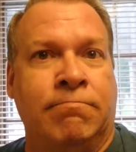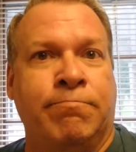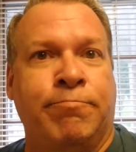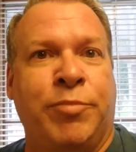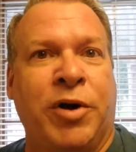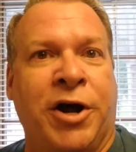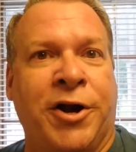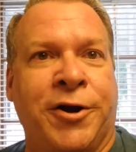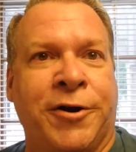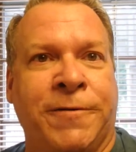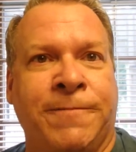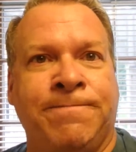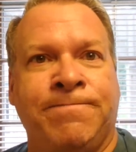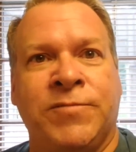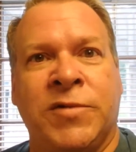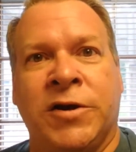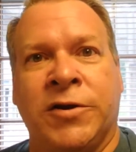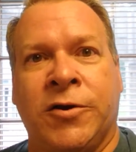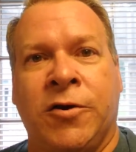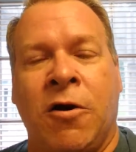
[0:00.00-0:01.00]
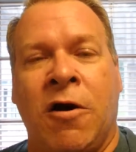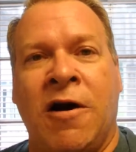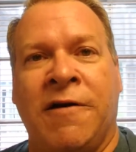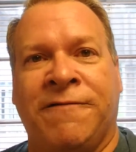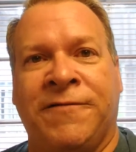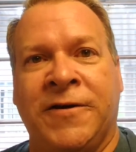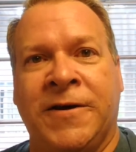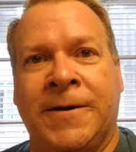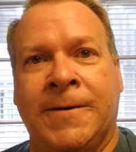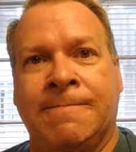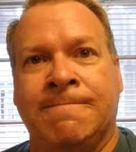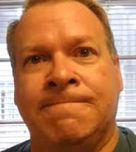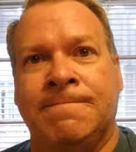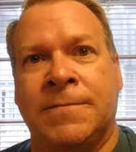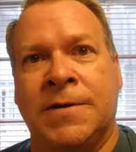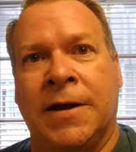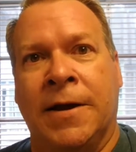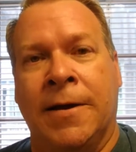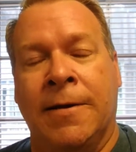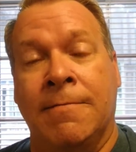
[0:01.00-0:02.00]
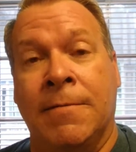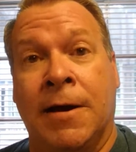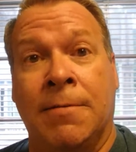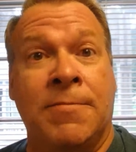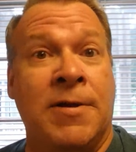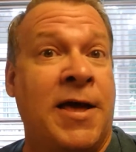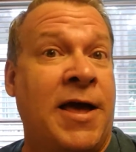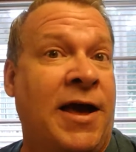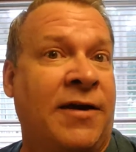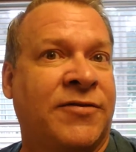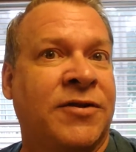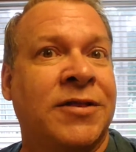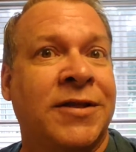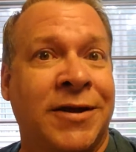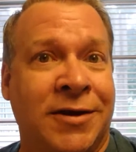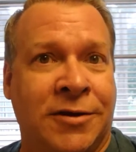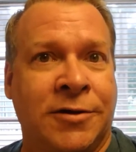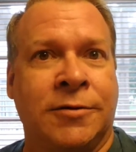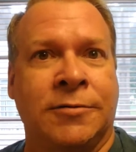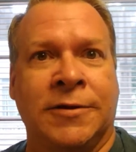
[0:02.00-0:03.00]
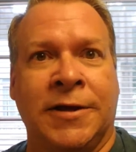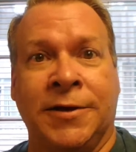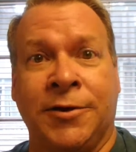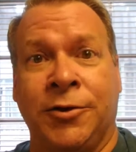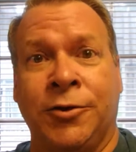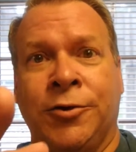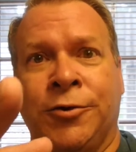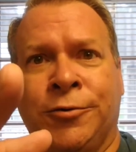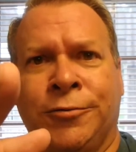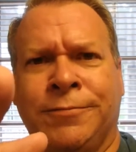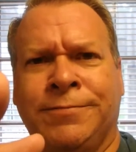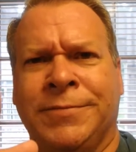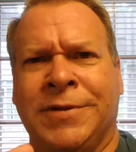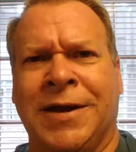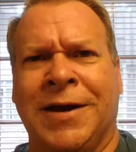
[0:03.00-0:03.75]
Butter and coffee. I'm gonna have to let you.